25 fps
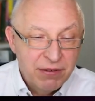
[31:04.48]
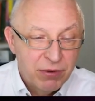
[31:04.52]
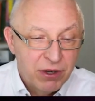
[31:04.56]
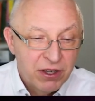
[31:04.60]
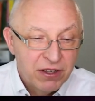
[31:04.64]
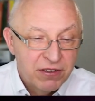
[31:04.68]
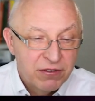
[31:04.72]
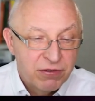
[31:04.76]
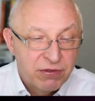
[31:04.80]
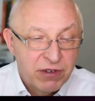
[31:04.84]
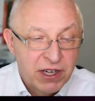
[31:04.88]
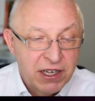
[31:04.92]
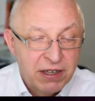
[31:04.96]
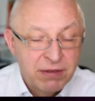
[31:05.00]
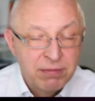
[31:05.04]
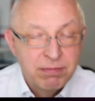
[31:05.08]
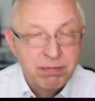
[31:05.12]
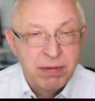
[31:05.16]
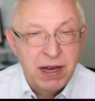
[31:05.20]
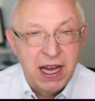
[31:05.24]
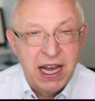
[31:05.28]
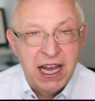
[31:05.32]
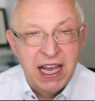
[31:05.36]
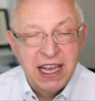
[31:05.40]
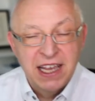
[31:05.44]
was written
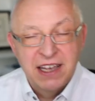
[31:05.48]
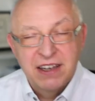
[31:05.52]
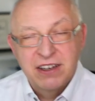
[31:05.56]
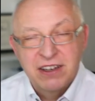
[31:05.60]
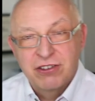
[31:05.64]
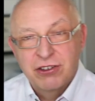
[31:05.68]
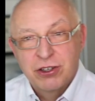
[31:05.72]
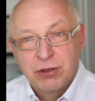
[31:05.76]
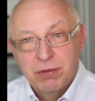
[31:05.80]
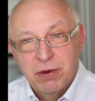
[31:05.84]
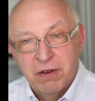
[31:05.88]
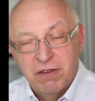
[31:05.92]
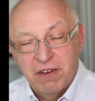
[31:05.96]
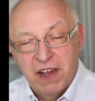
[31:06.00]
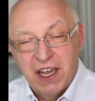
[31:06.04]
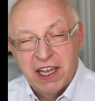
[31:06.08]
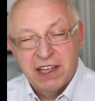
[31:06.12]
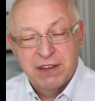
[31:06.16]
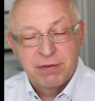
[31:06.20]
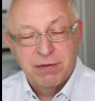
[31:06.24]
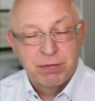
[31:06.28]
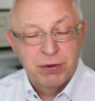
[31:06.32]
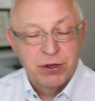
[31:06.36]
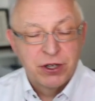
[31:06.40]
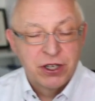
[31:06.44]
by a group of
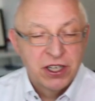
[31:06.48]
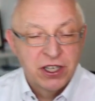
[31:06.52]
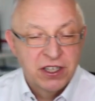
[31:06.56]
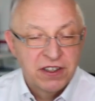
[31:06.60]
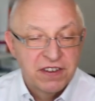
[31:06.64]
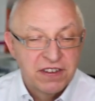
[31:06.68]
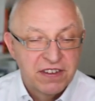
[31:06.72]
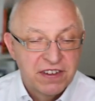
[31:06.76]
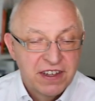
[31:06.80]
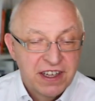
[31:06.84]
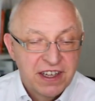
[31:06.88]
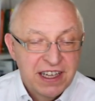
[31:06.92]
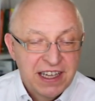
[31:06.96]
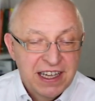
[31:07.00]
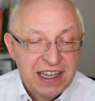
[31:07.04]
experts,